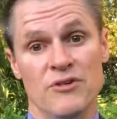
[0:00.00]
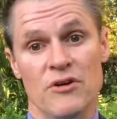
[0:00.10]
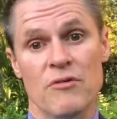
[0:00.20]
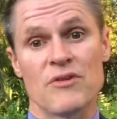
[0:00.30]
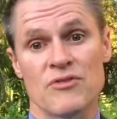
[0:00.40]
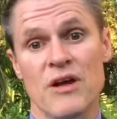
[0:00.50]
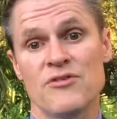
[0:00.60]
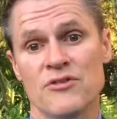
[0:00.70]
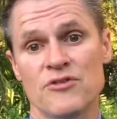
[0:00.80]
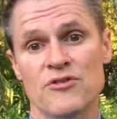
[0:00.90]
So
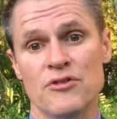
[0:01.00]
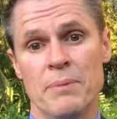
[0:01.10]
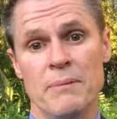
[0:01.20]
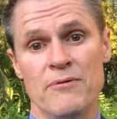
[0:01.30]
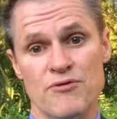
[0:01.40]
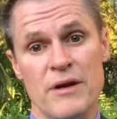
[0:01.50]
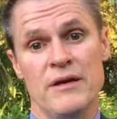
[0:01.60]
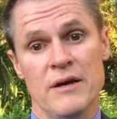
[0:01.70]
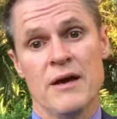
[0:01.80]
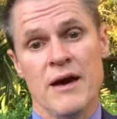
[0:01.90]
congratulations to the people of
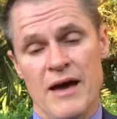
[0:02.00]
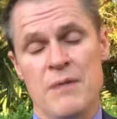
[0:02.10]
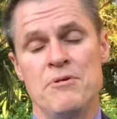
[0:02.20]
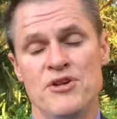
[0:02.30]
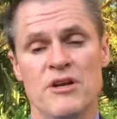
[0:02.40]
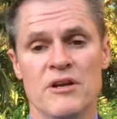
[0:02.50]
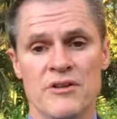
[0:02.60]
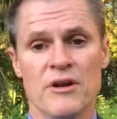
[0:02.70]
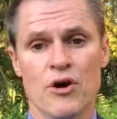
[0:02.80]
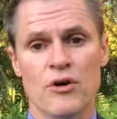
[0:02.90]
Trengy, and in particular
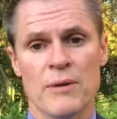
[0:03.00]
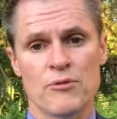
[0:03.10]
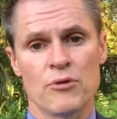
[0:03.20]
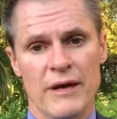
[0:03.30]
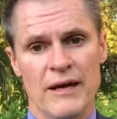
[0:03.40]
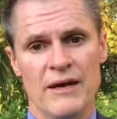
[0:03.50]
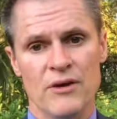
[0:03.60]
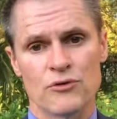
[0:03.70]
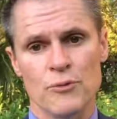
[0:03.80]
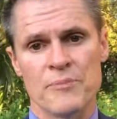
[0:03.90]
the Local Aboriginal Land
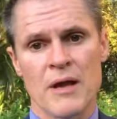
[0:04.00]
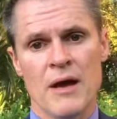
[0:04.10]
Council.